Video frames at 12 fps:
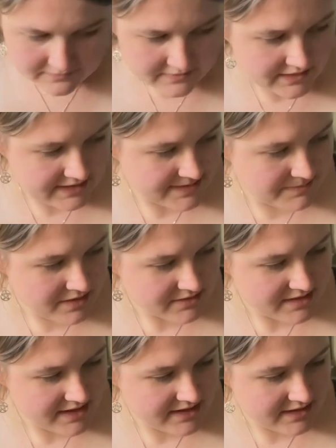It
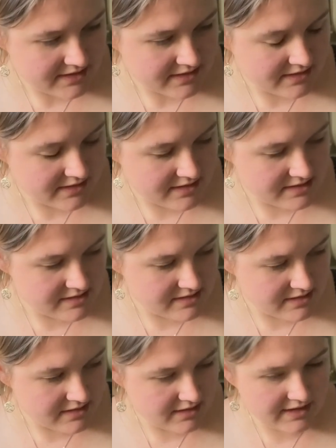smells like
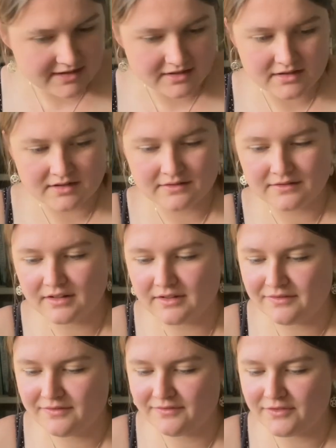a
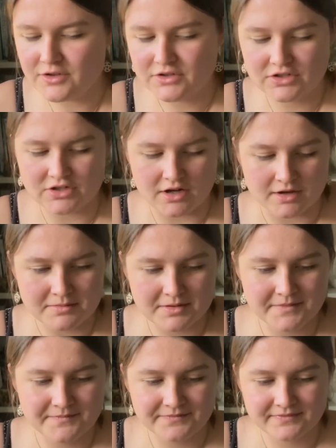food shop
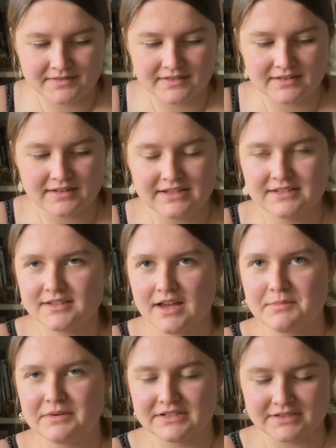in
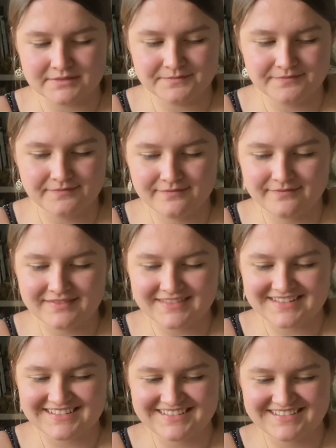Cyprus.
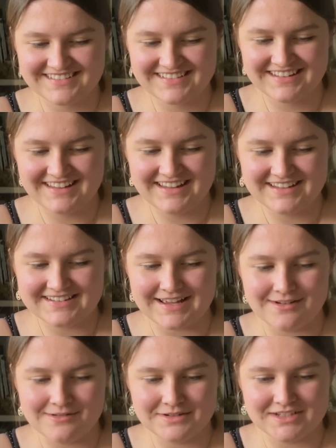That's
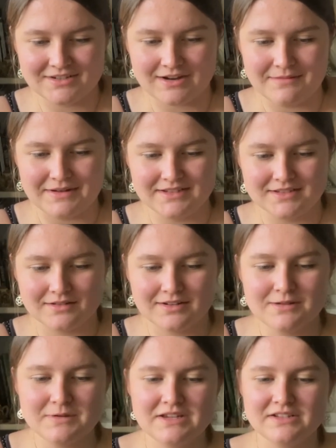how I would describe it. So I'm
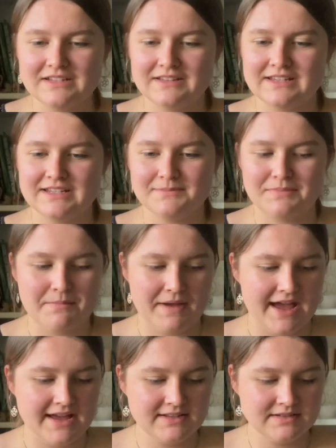going to be using these
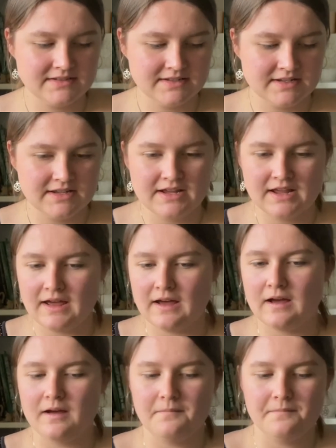pipettes
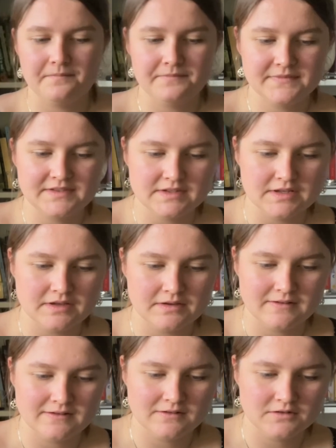
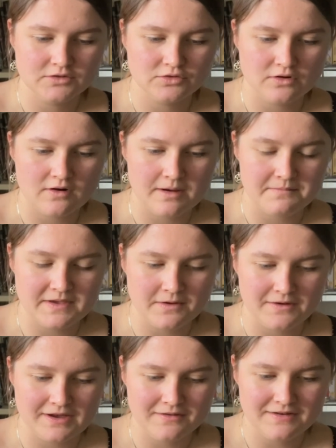to draw up the
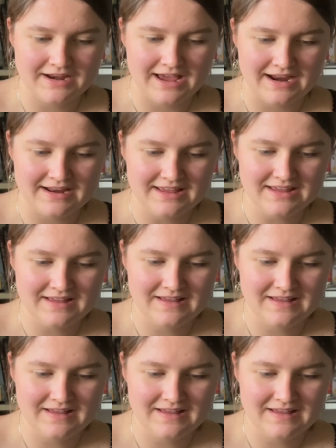oil and add it.